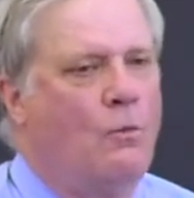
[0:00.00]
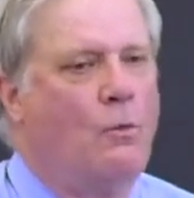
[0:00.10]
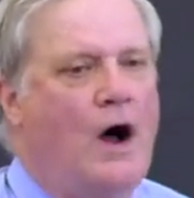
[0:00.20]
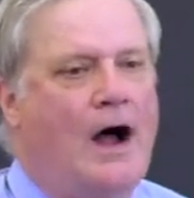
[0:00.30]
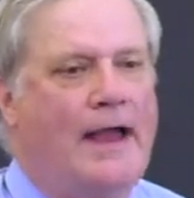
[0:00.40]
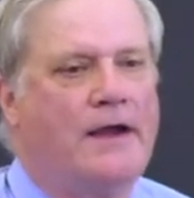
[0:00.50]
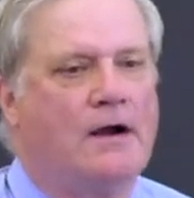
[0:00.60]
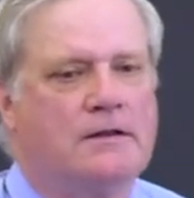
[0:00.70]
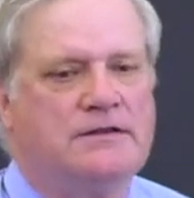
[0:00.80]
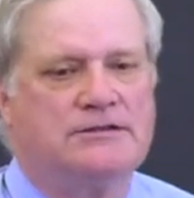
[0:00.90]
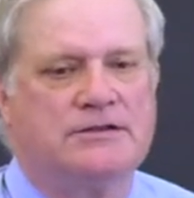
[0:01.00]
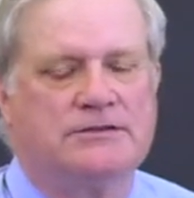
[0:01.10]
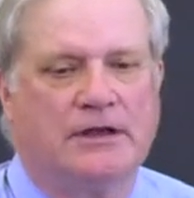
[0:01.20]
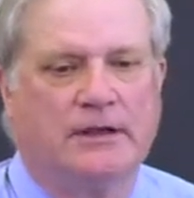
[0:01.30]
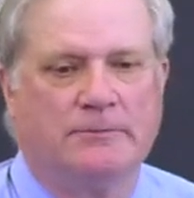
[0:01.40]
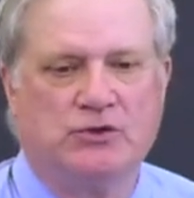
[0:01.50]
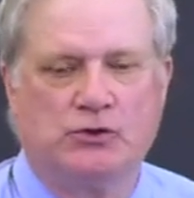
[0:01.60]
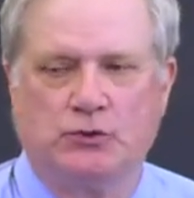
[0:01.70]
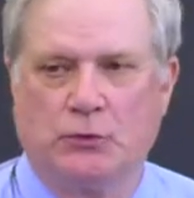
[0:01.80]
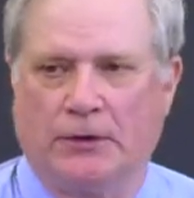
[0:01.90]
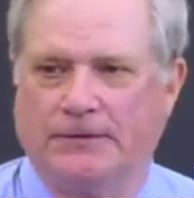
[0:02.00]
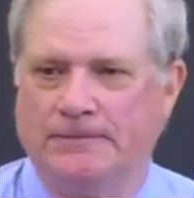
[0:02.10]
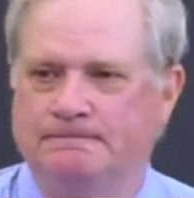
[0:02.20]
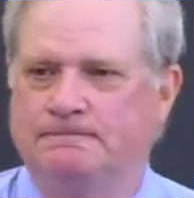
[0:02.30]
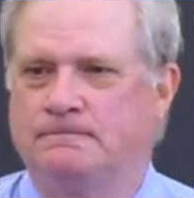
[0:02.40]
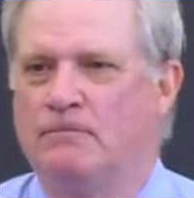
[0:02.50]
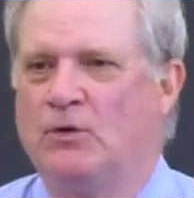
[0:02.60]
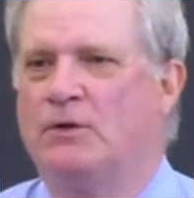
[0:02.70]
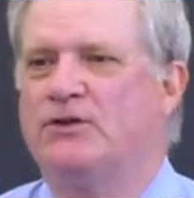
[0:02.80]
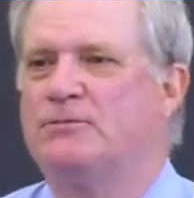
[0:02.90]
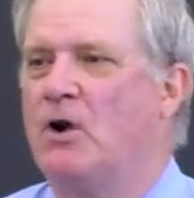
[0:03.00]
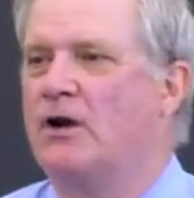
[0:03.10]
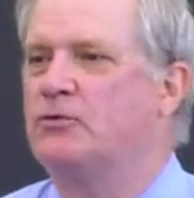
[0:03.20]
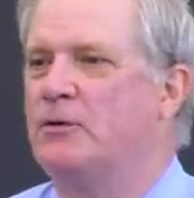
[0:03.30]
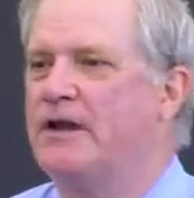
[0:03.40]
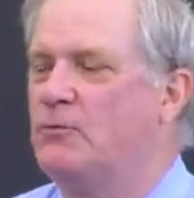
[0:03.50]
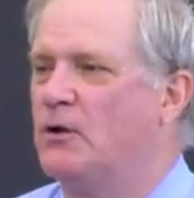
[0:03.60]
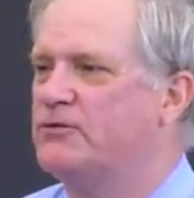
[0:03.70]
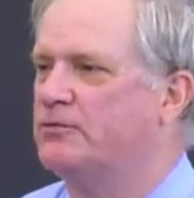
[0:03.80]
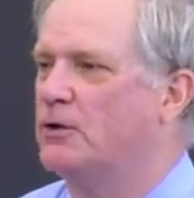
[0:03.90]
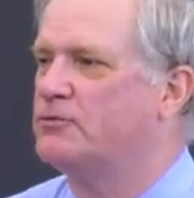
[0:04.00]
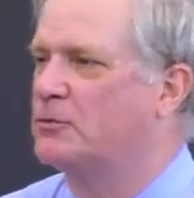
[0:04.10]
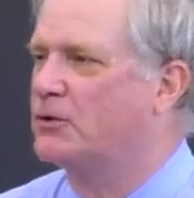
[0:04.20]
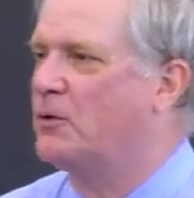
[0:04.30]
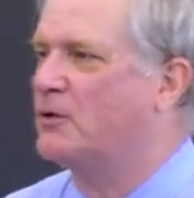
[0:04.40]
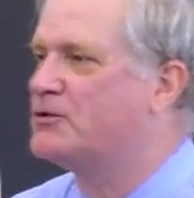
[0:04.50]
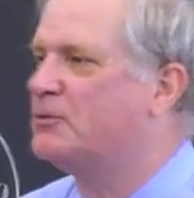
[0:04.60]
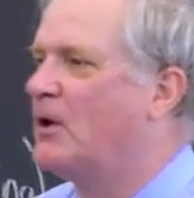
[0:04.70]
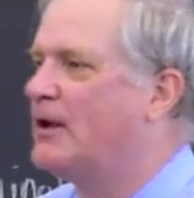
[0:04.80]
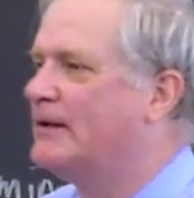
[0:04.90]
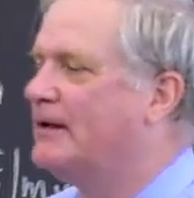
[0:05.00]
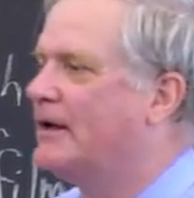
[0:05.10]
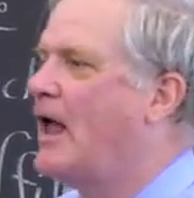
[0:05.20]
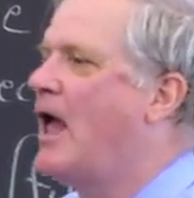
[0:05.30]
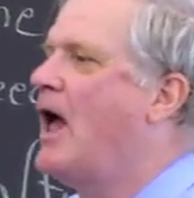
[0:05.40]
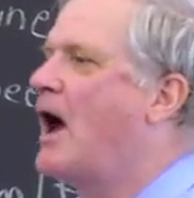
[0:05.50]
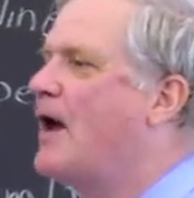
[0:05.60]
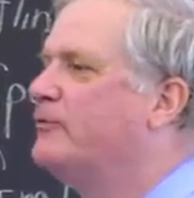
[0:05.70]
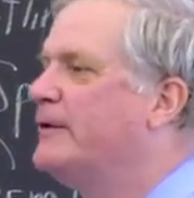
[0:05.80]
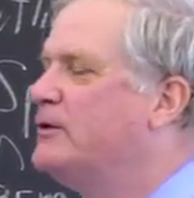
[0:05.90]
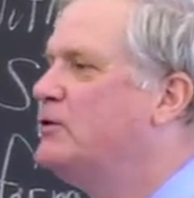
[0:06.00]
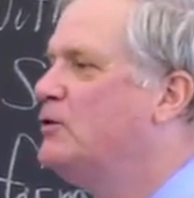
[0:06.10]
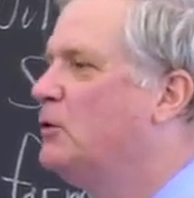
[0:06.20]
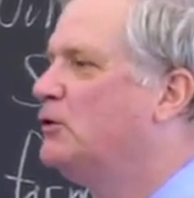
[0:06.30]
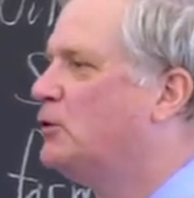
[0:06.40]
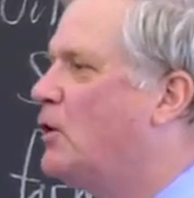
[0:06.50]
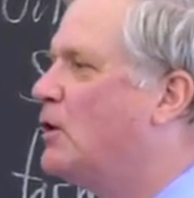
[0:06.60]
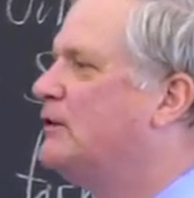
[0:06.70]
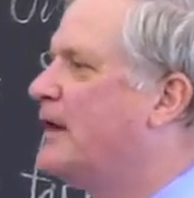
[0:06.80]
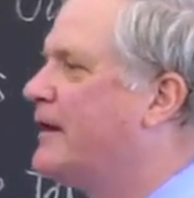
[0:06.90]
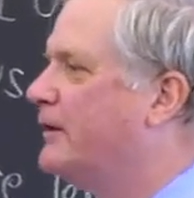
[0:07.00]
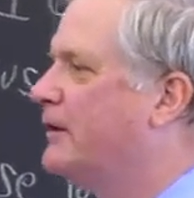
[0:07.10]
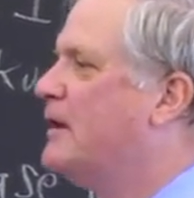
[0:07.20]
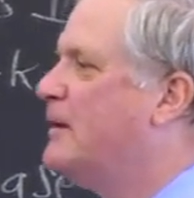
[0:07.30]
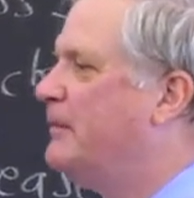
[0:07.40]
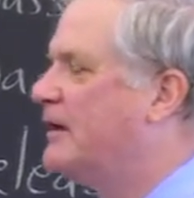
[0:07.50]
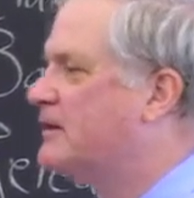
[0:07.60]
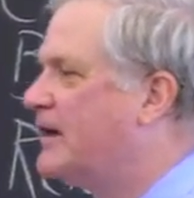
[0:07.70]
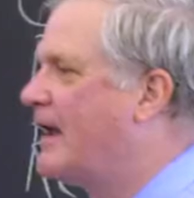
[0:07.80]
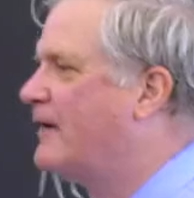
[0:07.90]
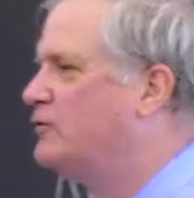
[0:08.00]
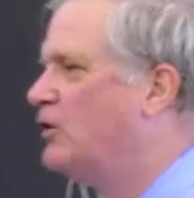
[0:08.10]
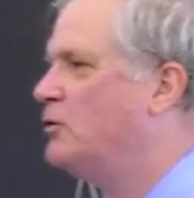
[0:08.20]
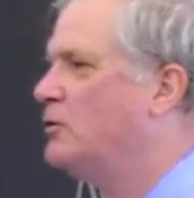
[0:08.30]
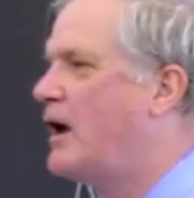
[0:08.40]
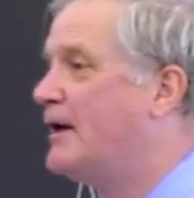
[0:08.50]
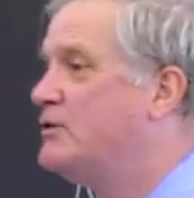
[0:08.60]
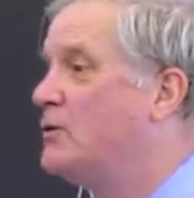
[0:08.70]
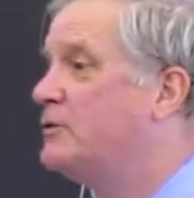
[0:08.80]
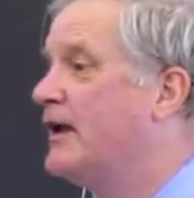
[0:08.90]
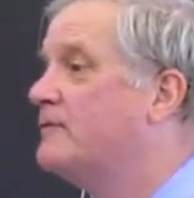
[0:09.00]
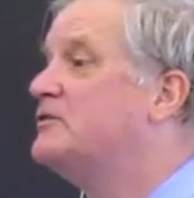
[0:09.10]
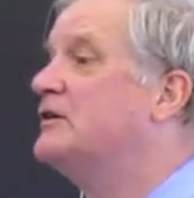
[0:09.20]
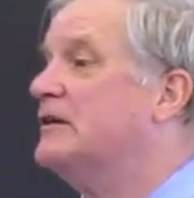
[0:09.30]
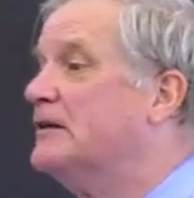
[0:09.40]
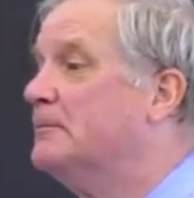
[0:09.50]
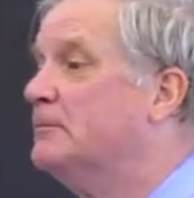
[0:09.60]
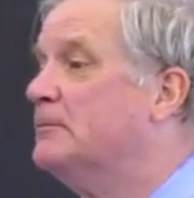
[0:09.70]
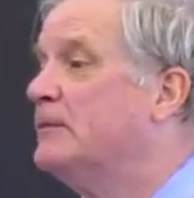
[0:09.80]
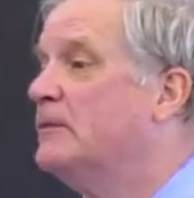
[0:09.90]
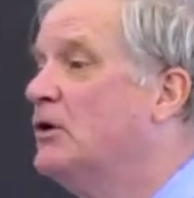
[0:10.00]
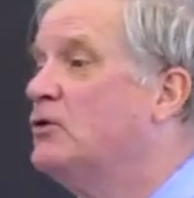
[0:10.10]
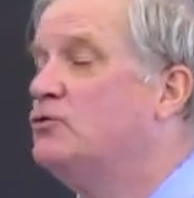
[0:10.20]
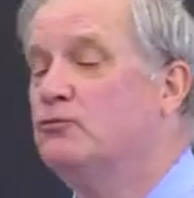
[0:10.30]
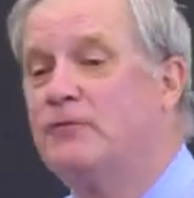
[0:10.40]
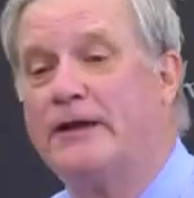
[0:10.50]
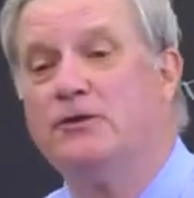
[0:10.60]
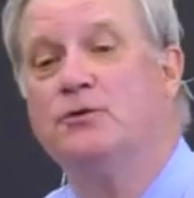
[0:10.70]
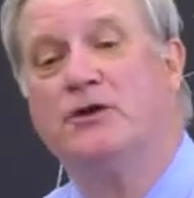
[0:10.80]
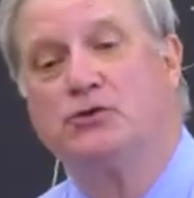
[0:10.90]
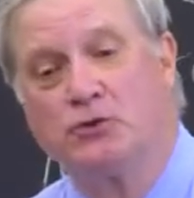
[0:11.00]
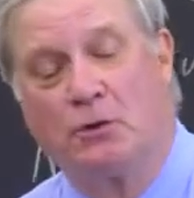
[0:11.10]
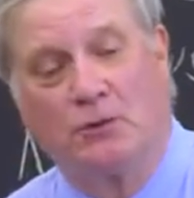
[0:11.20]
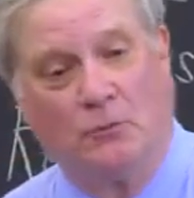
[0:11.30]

Why are these assignments short? Well, as Mark Twain once wrote to a correspondent, I've written you a long letter because I don't have time to write you a short